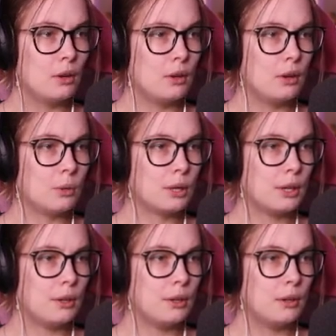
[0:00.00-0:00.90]

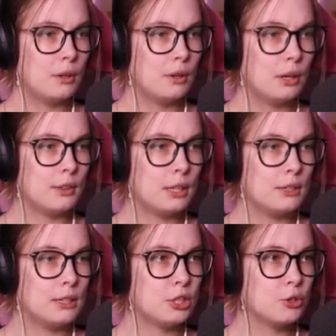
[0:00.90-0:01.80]
Okay. And then
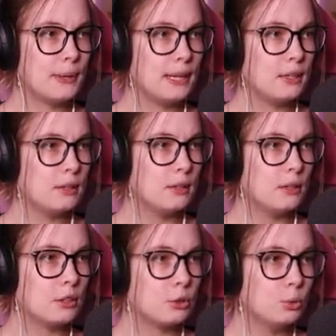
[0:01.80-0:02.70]
this way.
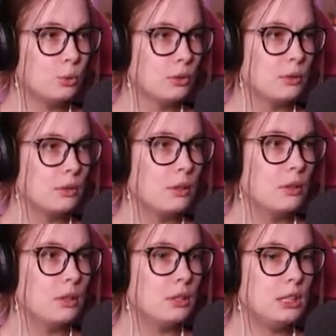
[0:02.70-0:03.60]
Cool.
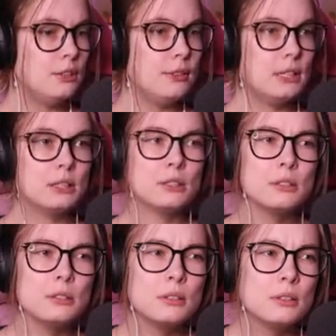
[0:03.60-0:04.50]
Deviant.
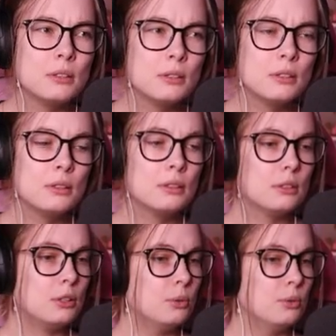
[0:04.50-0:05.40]

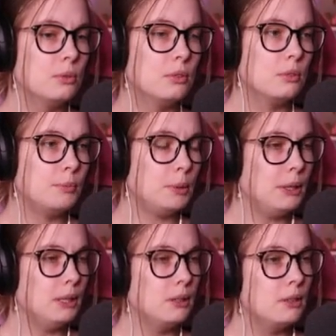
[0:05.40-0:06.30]
No.
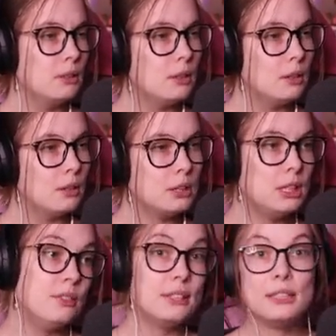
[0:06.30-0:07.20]
Maybe.
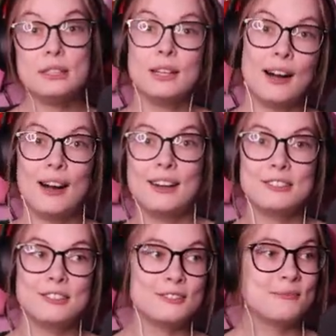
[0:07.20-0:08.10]
Deviant
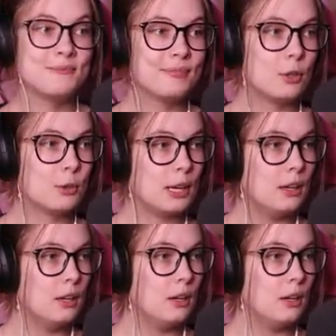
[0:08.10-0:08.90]
Art. Okay.